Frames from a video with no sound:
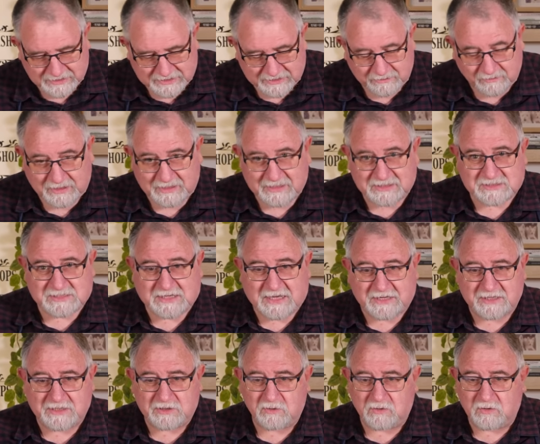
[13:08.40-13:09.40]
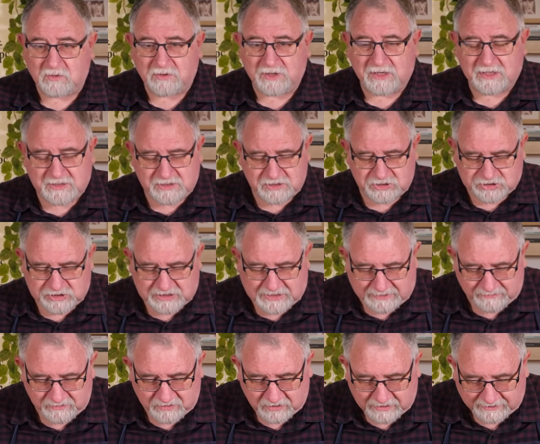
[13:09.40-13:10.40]
Anyway, let's cut into it. All you need is a
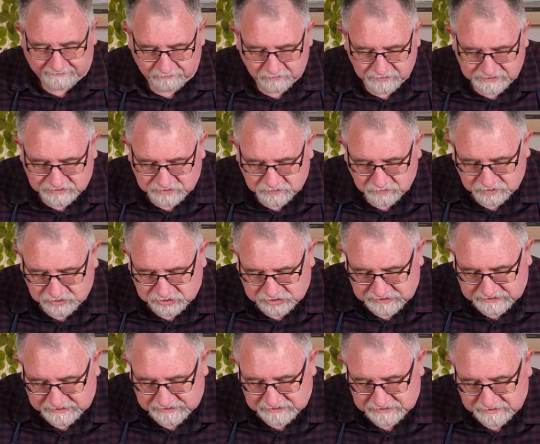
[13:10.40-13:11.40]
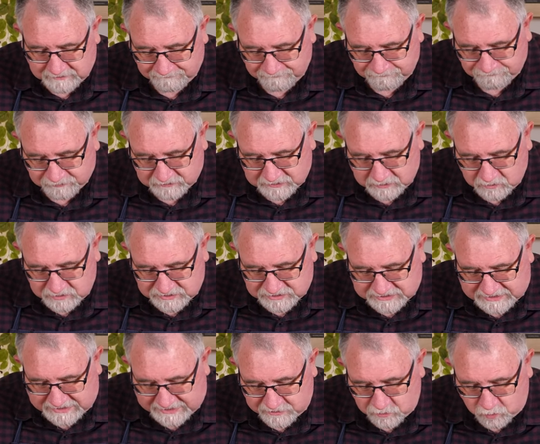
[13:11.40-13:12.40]
sharp knife. With this sort of cheese, we
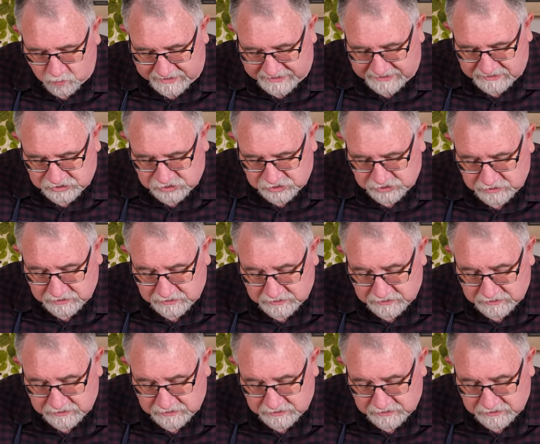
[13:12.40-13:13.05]
just cut a wedge